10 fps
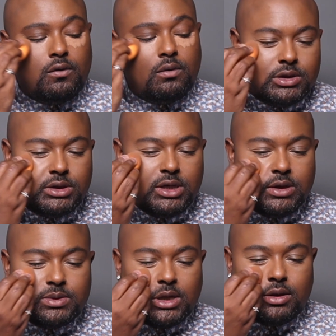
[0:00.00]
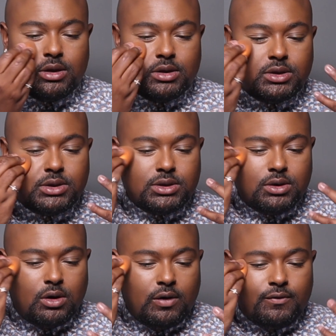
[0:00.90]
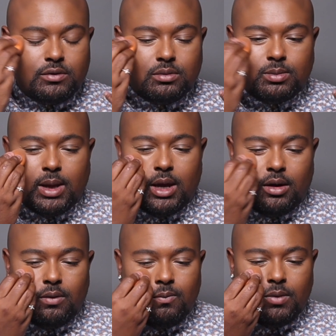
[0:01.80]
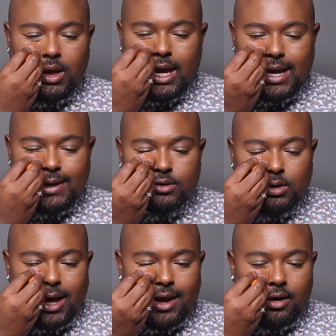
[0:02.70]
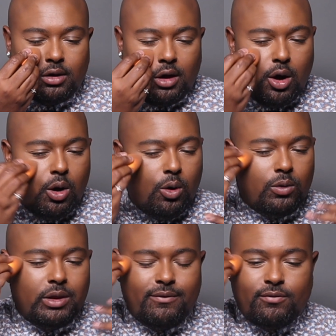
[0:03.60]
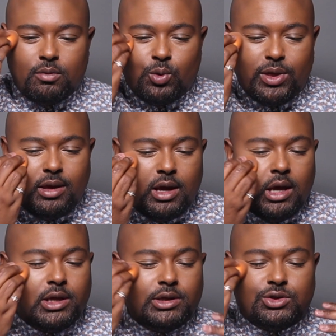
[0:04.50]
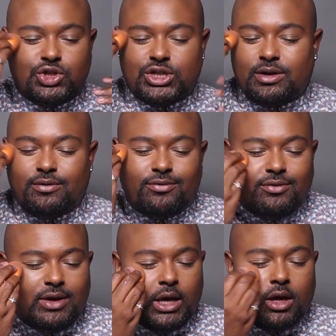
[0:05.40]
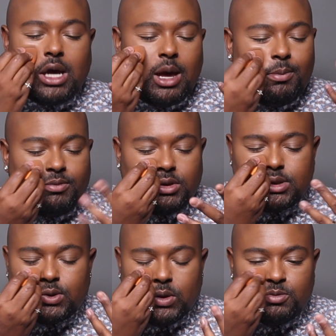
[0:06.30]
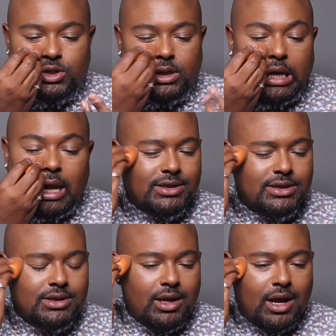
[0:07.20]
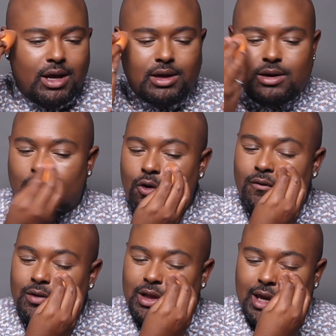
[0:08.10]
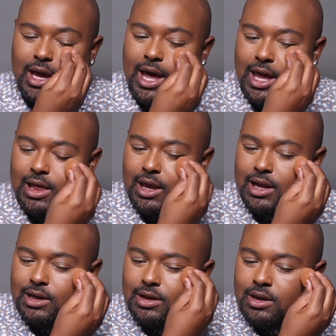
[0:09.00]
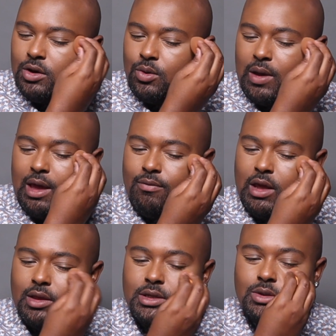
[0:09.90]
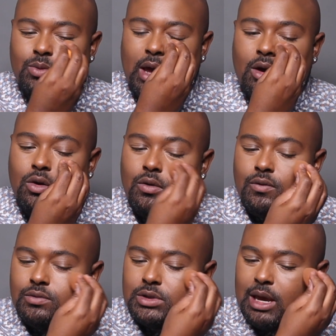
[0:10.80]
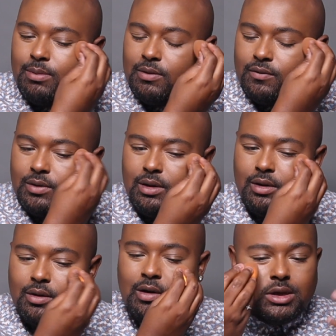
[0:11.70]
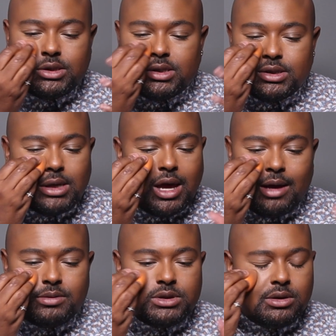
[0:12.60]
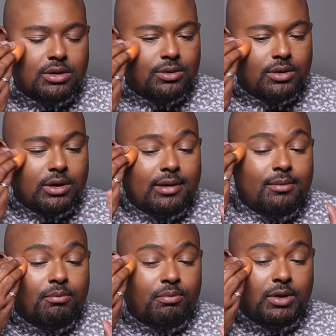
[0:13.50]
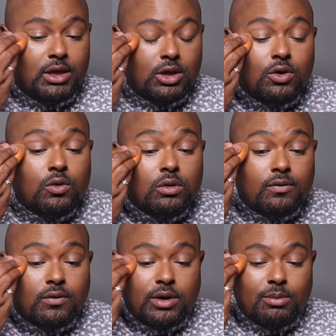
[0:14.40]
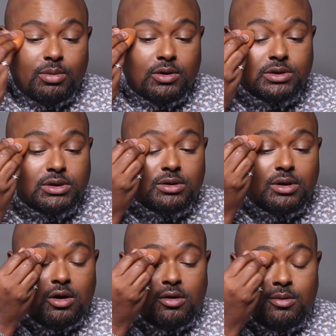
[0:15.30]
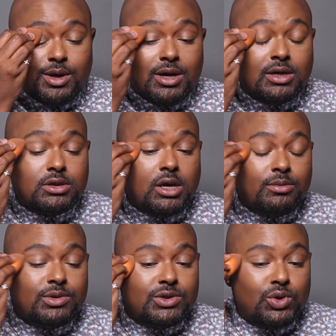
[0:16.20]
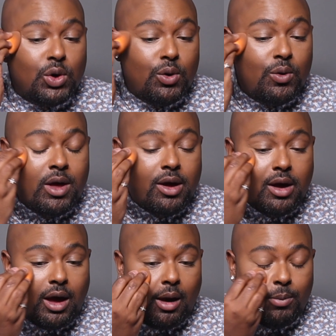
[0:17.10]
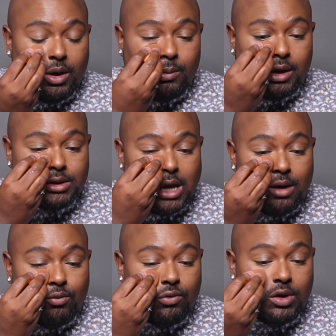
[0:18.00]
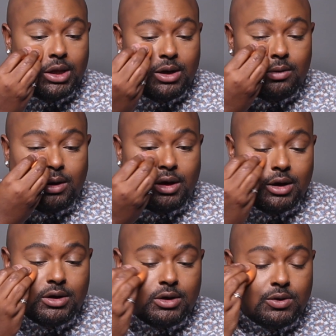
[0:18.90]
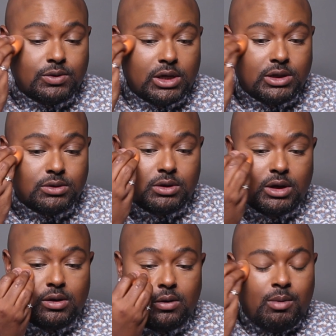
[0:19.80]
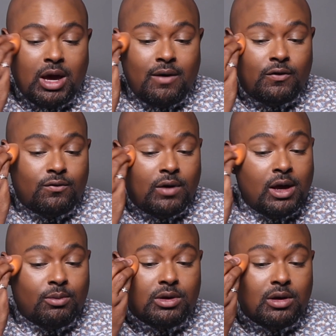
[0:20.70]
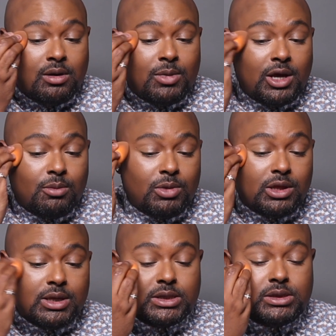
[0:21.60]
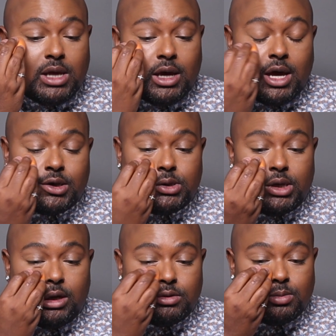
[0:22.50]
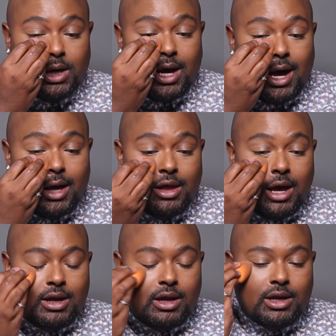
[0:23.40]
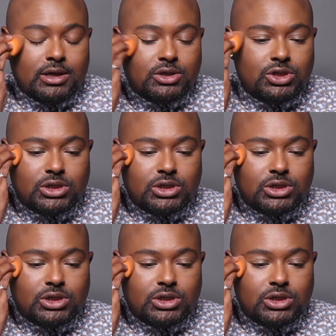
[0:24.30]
It just gives like this soft, like, candlelight glow, lit from within, je ne fique type of description. It's not overly highlighted. You don't have like this raccoon type of look. This looks absolutely beautiful in person. Oh my gosh, I'm so happy because I really didn't think I could use Hazelnut. I mean, I was fine with Nutmeg, but this like actually gives me a highlight, and it's